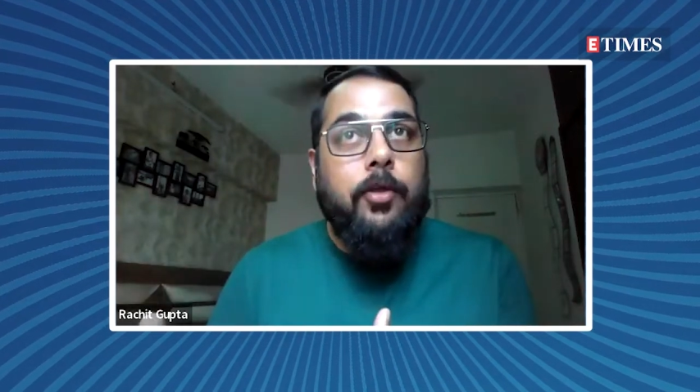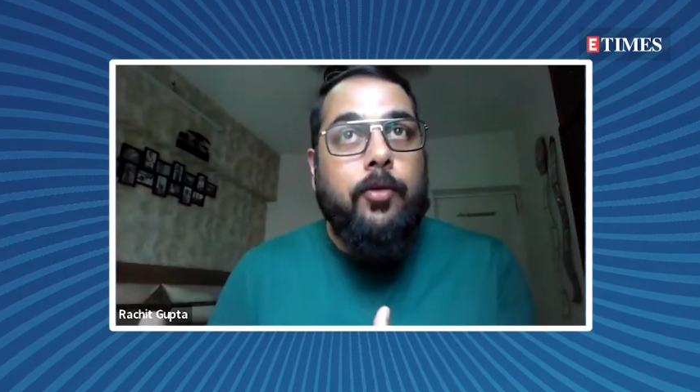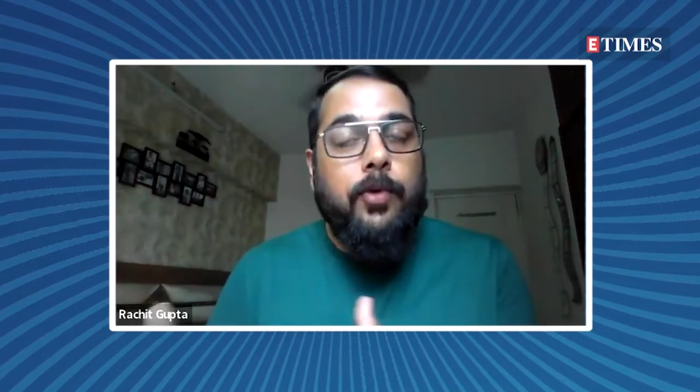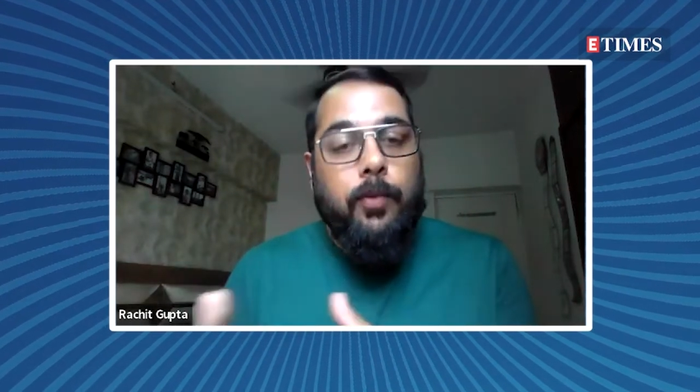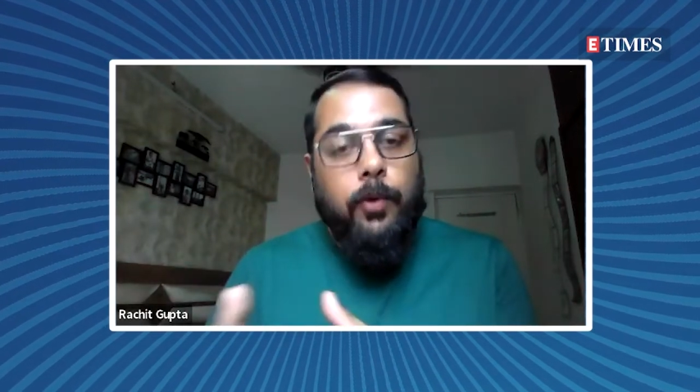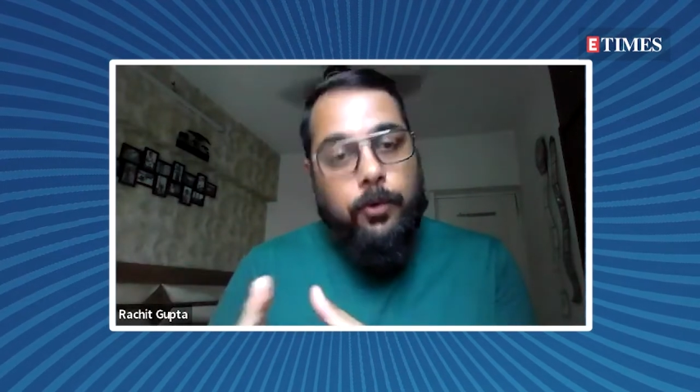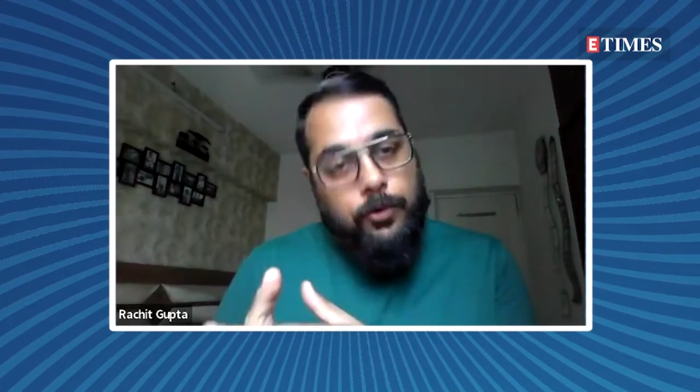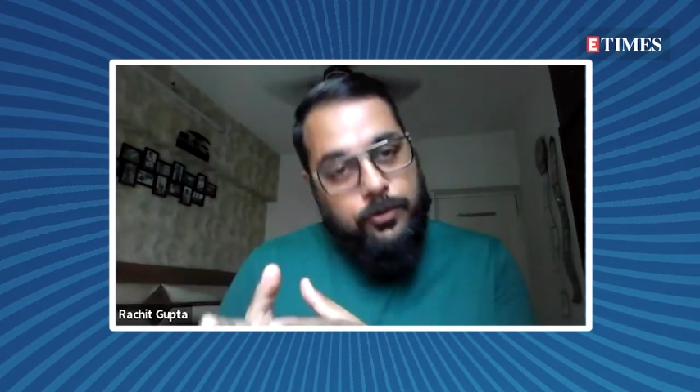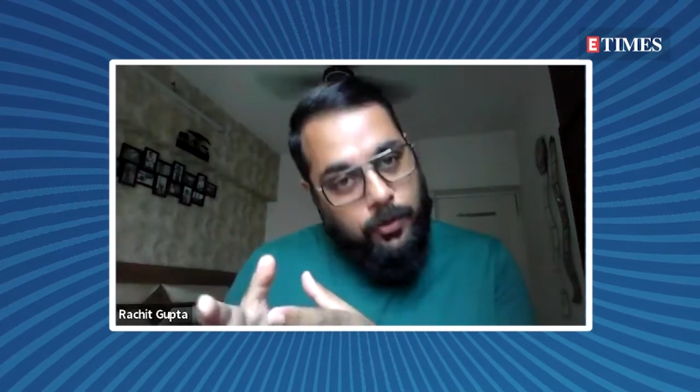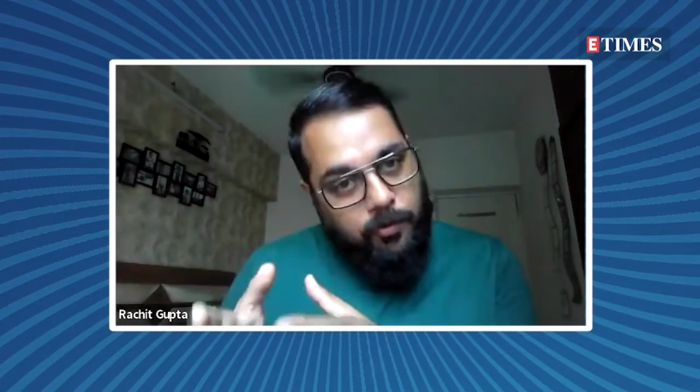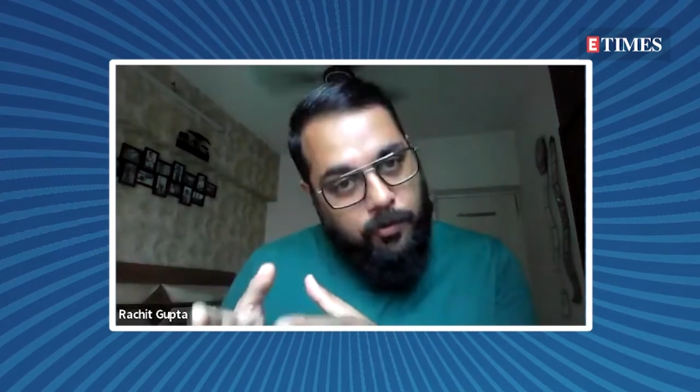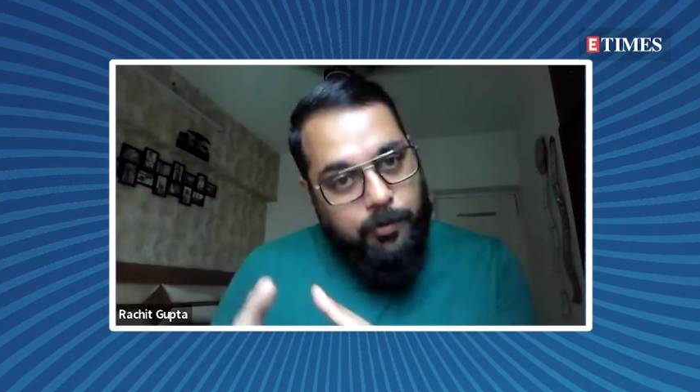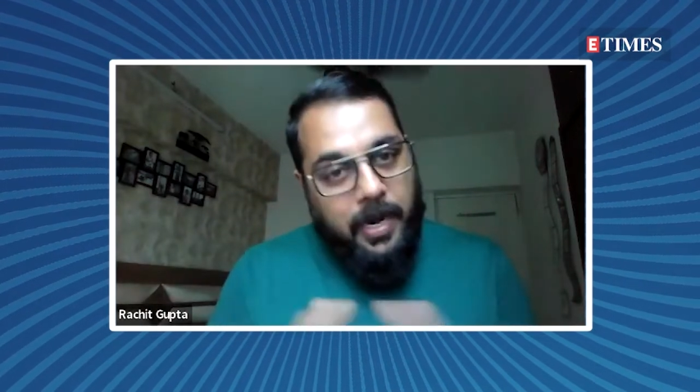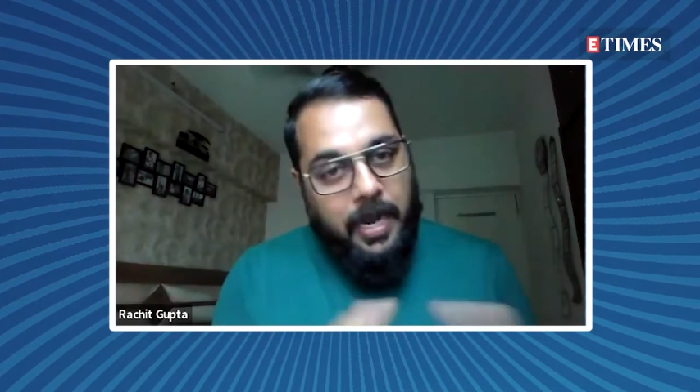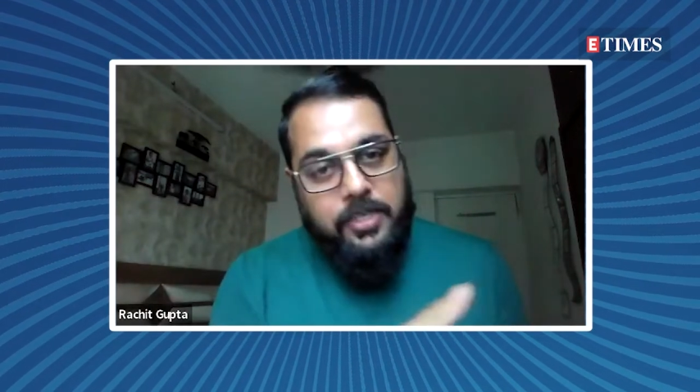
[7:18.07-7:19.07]
you would want to sort
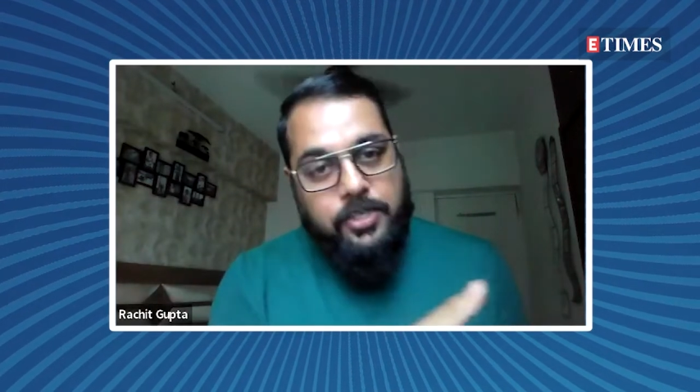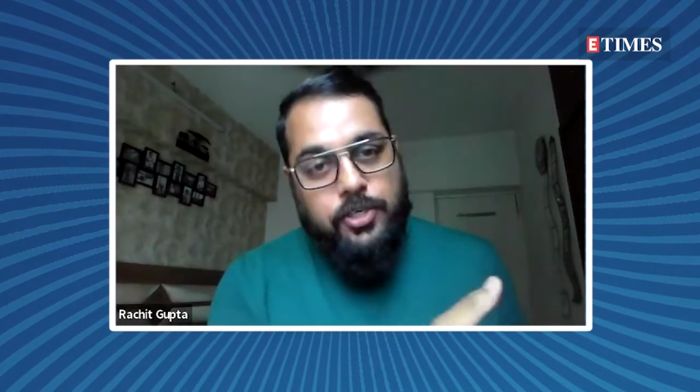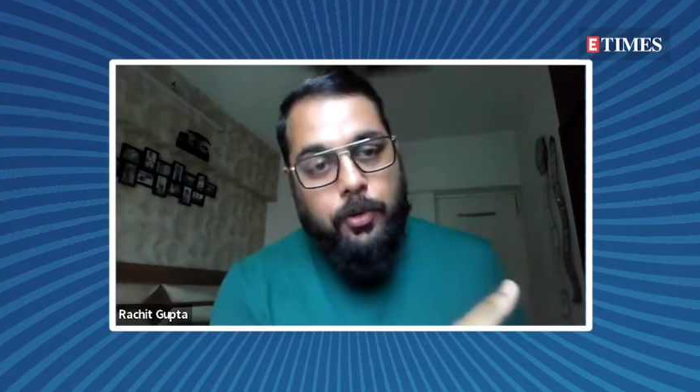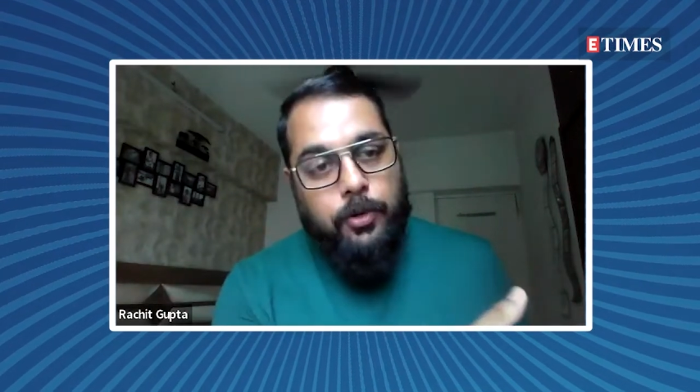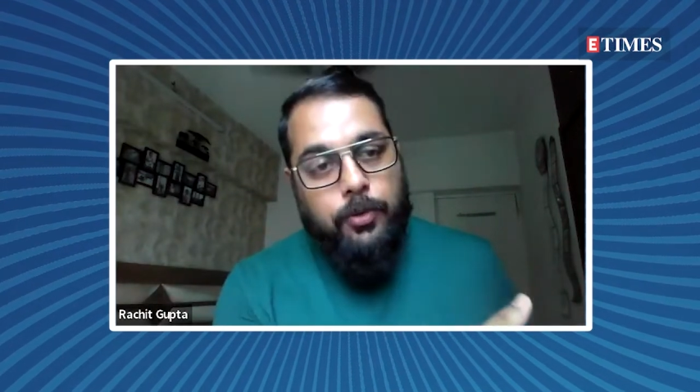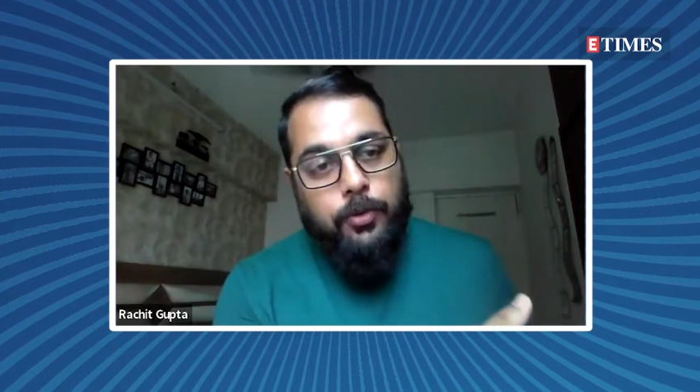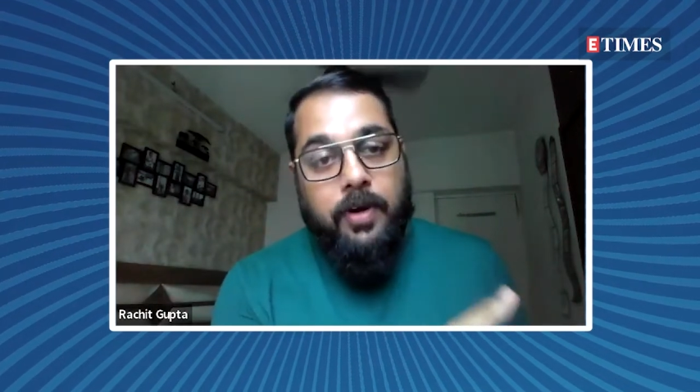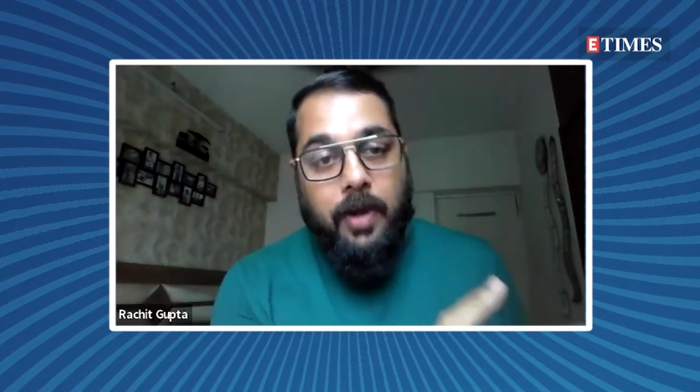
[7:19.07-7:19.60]
of branch out to